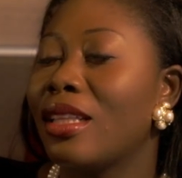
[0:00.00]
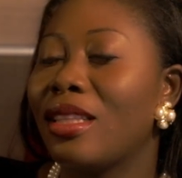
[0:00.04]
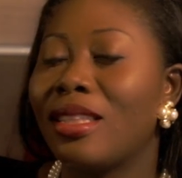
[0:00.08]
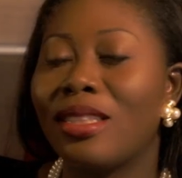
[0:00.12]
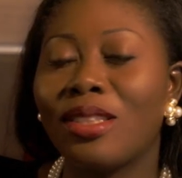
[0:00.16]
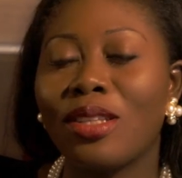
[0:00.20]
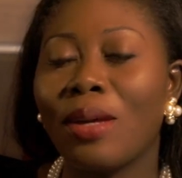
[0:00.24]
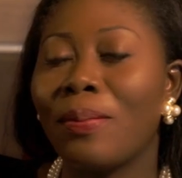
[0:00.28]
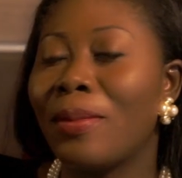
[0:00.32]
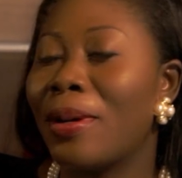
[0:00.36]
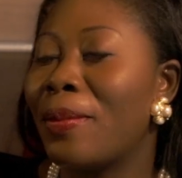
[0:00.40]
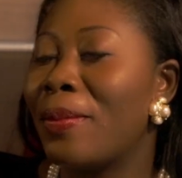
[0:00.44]

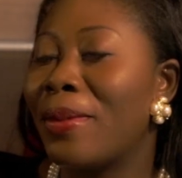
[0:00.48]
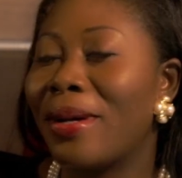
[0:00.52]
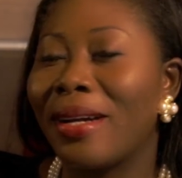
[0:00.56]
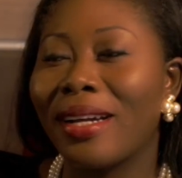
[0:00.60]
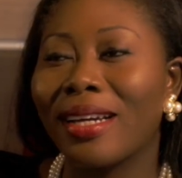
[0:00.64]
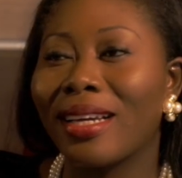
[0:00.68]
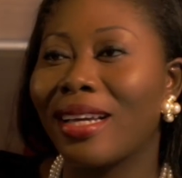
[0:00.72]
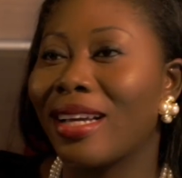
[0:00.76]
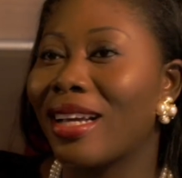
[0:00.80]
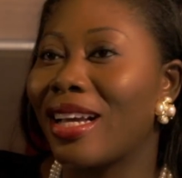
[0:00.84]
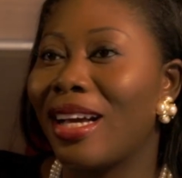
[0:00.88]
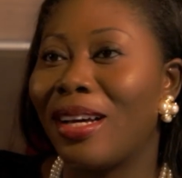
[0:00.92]
some
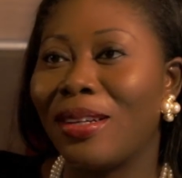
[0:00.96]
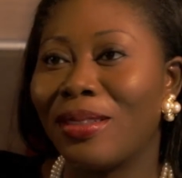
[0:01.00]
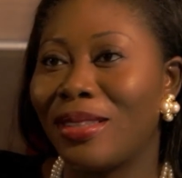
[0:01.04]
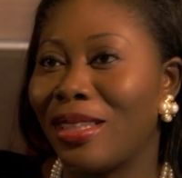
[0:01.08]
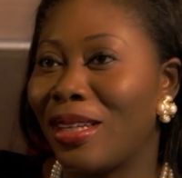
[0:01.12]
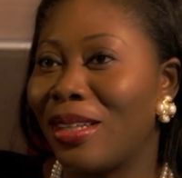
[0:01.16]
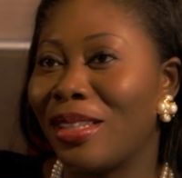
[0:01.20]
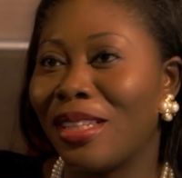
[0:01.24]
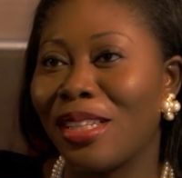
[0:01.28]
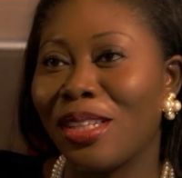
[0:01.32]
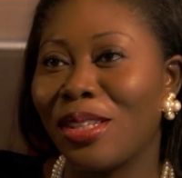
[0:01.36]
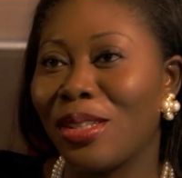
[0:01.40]
American
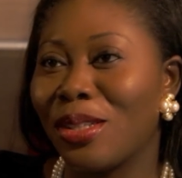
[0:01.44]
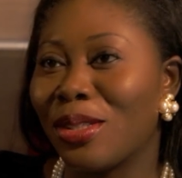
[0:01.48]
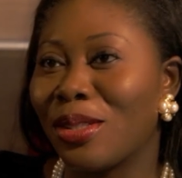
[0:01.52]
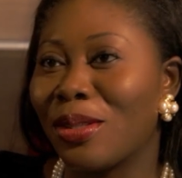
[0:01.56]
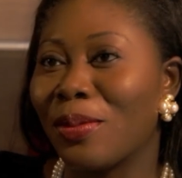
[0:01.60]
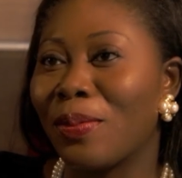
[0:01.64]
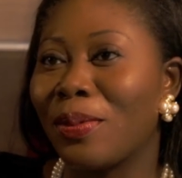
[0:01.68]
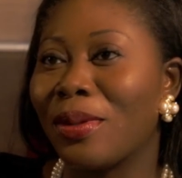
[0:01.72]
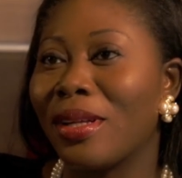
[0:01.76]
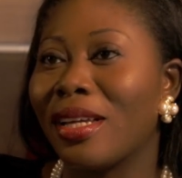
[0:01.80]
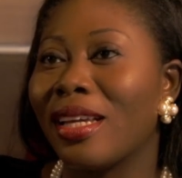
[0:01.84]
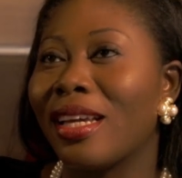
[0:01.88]
countdown they used
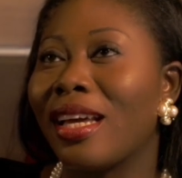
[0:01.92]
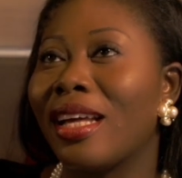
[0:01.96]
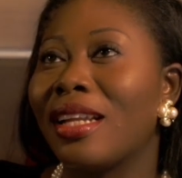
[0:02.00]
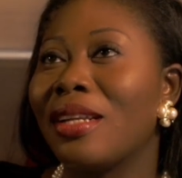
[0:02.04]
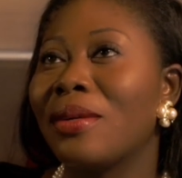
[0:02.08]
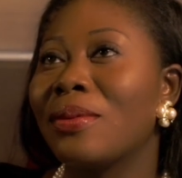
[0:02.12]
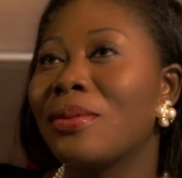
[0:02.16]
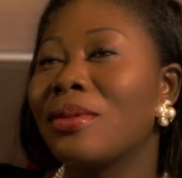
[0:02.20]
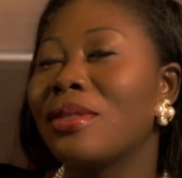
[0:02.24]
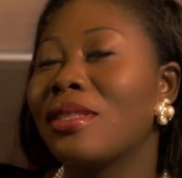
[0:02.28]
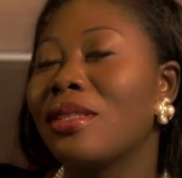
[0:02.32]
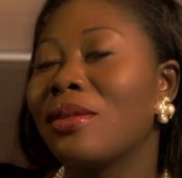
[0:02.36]
to play, and
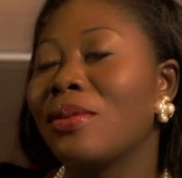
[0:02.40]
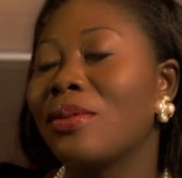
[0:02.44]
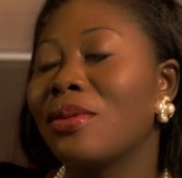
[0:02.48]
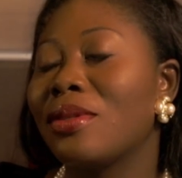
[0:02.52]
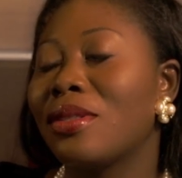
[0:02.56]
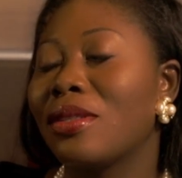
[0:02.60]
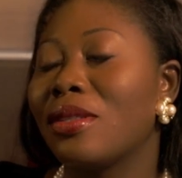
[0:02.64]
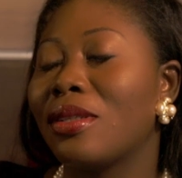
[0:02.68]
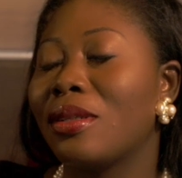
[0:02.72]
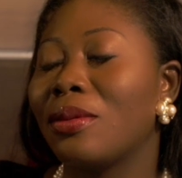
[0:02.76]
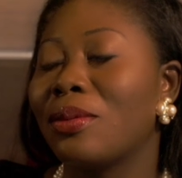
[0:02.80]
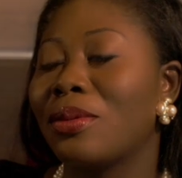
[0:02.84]
it
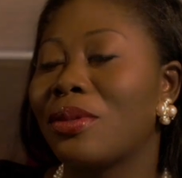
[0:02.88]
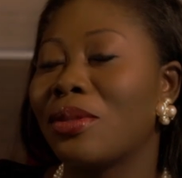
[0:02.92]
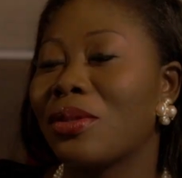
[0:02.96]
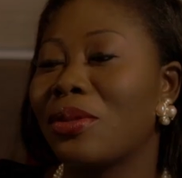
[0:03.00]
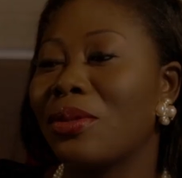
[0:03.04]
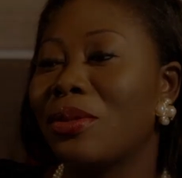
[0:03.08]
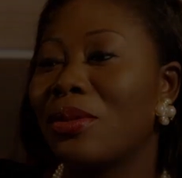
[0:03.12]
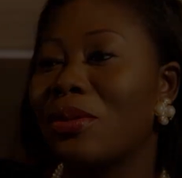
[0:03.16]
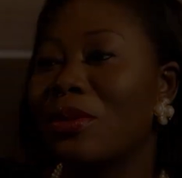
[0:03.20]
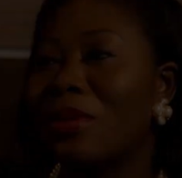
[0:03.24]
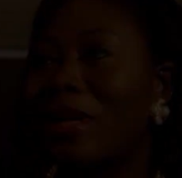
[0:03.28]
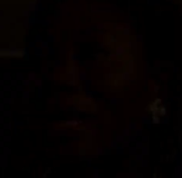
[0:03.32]
was
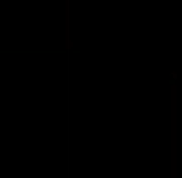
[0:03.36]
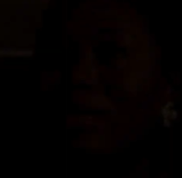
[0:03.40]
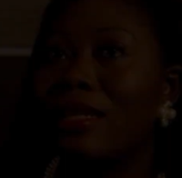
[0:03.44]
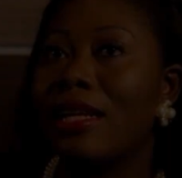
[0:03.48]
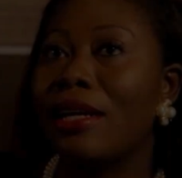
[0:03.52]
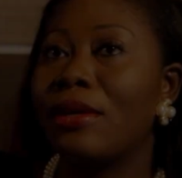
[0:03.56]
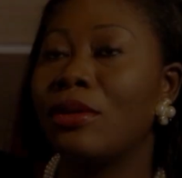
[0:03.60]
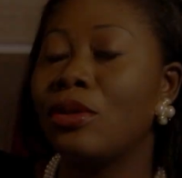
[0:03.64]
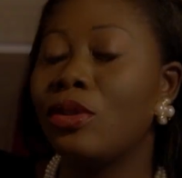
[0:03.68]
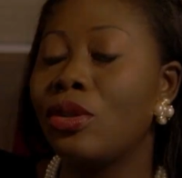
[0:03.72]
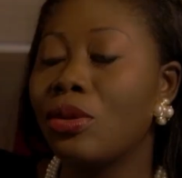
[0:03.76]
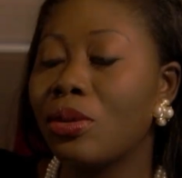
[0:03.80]
cool.
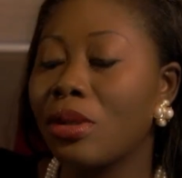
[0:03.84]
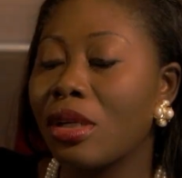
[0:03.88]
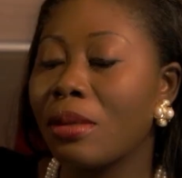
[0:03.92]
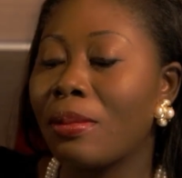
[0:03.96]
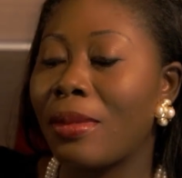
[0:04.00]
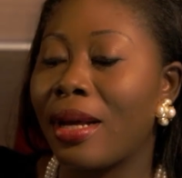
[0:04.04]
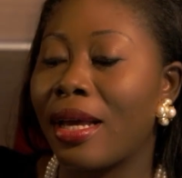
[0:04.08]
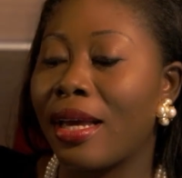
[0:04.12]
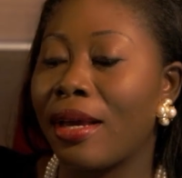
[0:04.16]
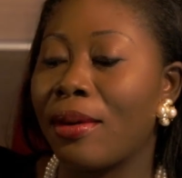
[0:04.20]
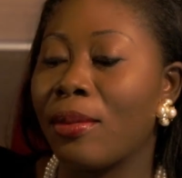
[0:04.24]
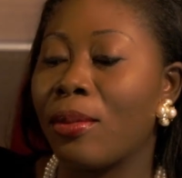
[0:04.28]
Now during
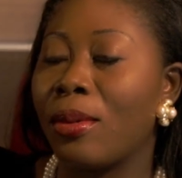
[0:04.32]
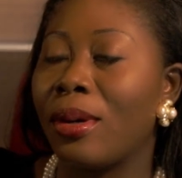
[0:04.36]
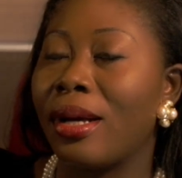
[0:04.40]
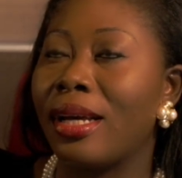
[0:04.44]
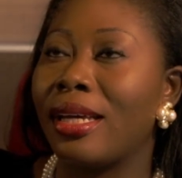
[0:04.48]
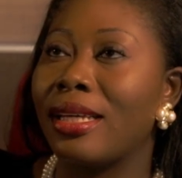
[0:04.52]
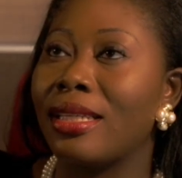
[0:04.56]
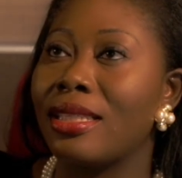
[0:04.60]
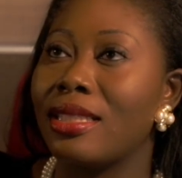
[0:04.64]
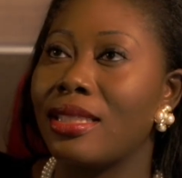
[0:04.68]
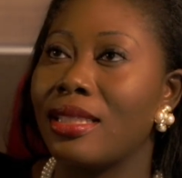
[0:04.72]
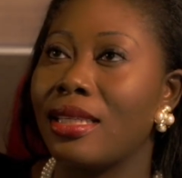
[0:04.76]
my
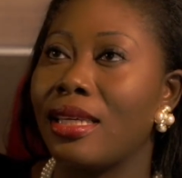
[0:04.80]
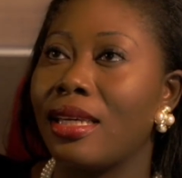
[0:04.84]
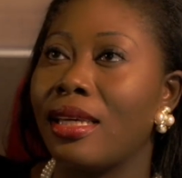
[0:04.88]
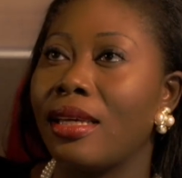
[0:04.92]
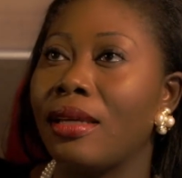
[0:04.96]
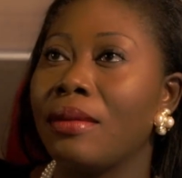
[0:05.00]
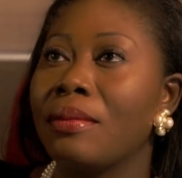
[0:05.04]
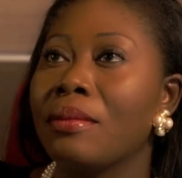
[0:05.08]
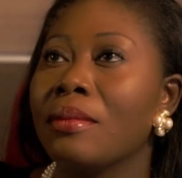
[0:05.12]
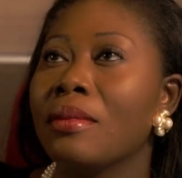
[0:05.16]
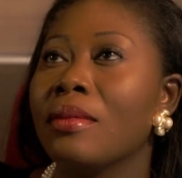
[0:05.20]
NYSC,